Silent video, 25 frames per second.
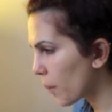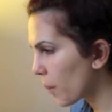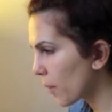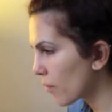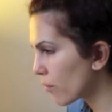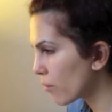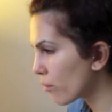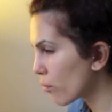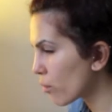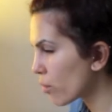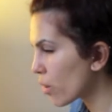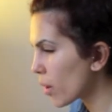
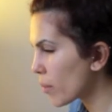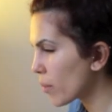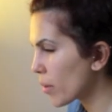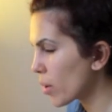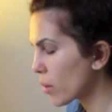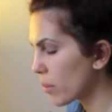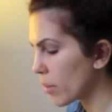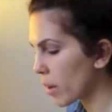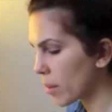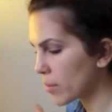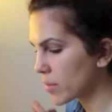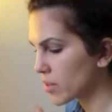before I
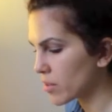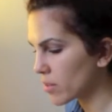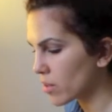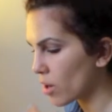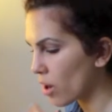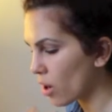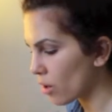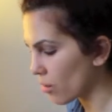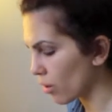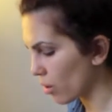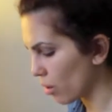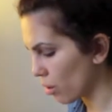put my
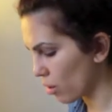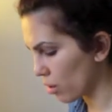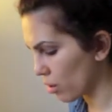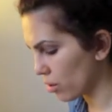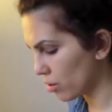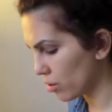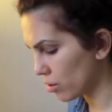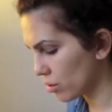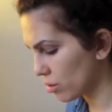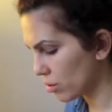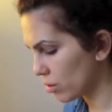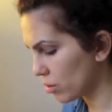mascara
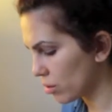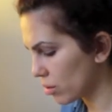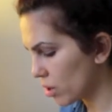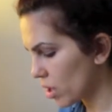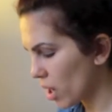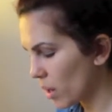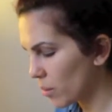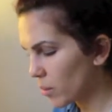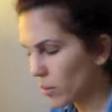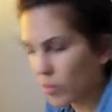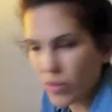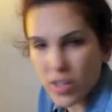on,
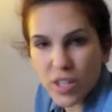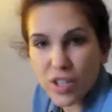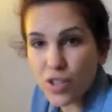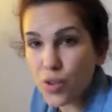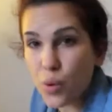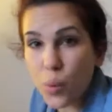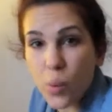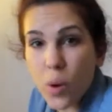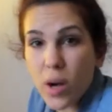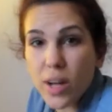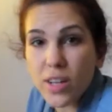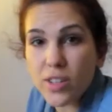I'm not really
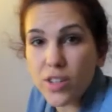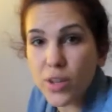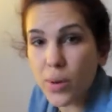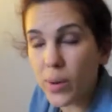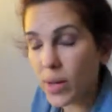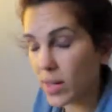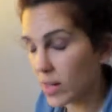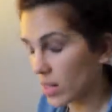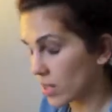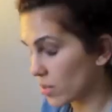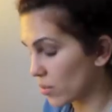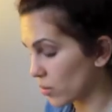sure why I do
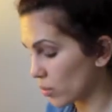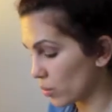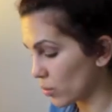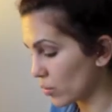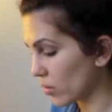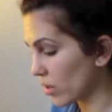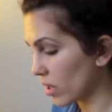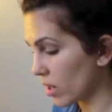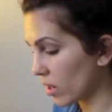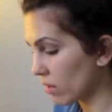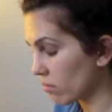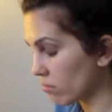it in this
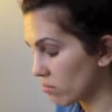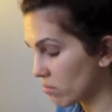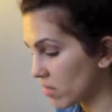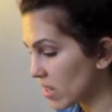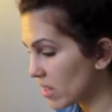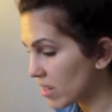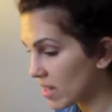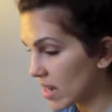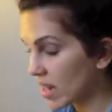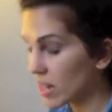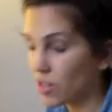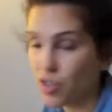order.
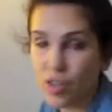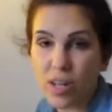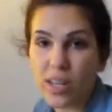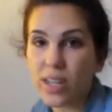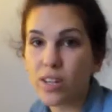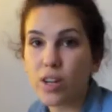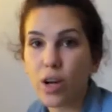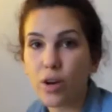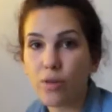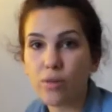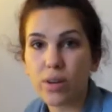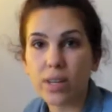There's
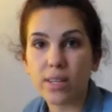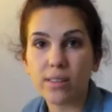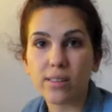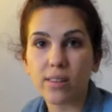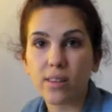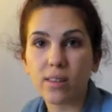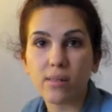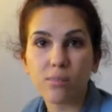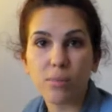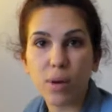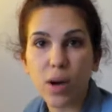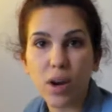literally no
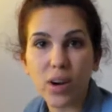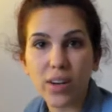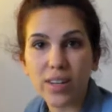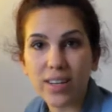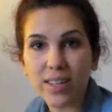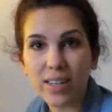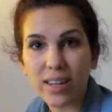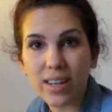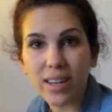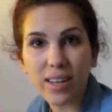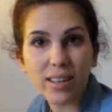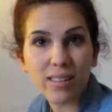reason
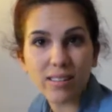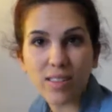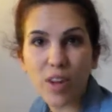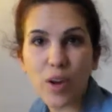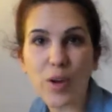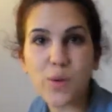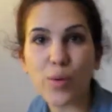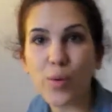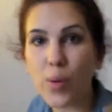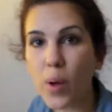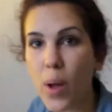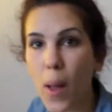behind it,
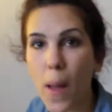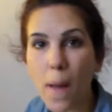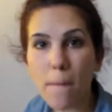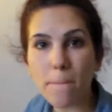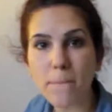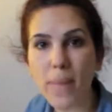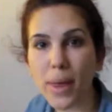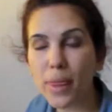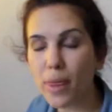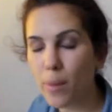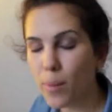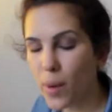no
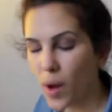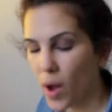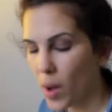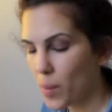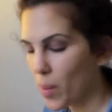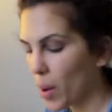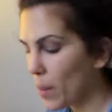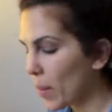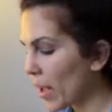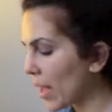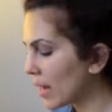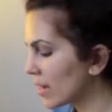method
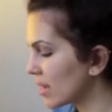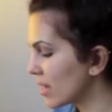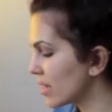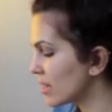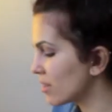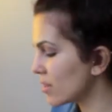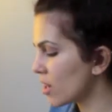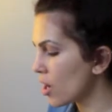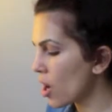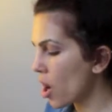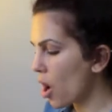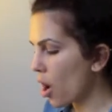behind my
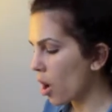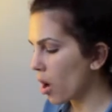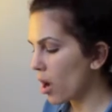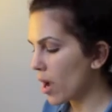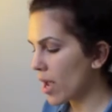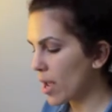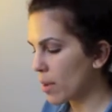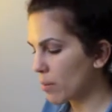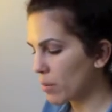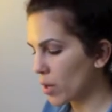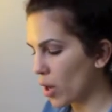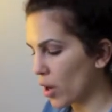madness.
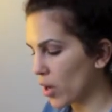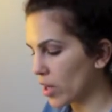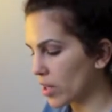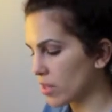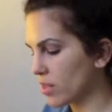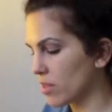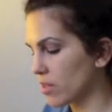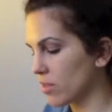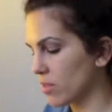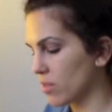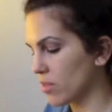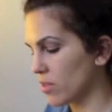I am going
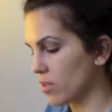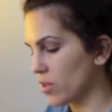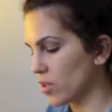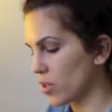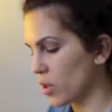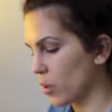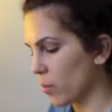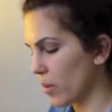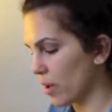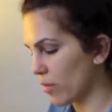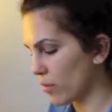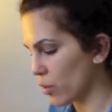to
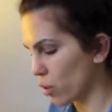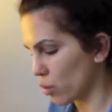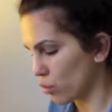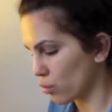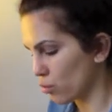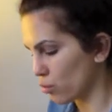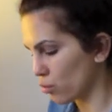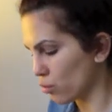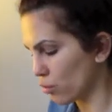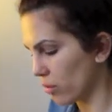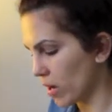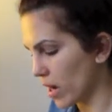do a bit of
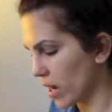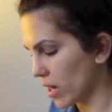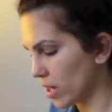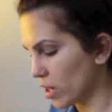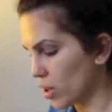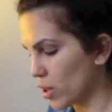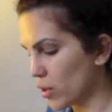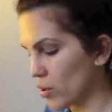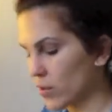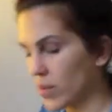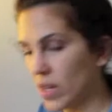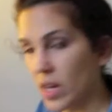
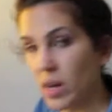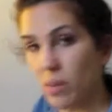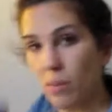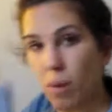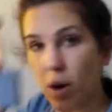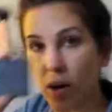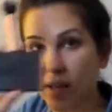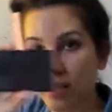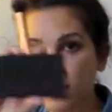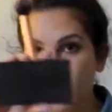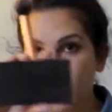contouring using my